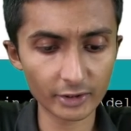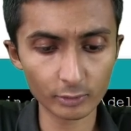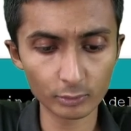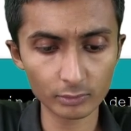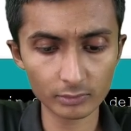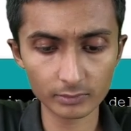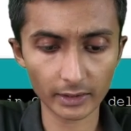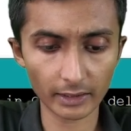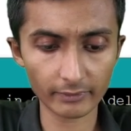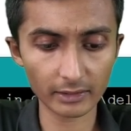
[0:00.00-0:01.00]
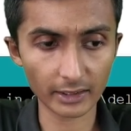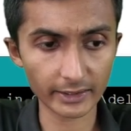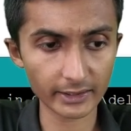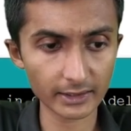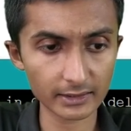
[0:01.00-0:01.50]
2, and I will
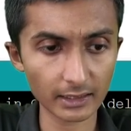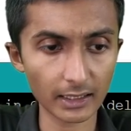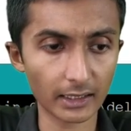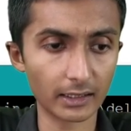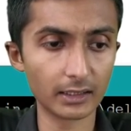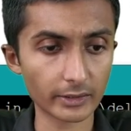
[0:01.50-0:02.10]
write it as high.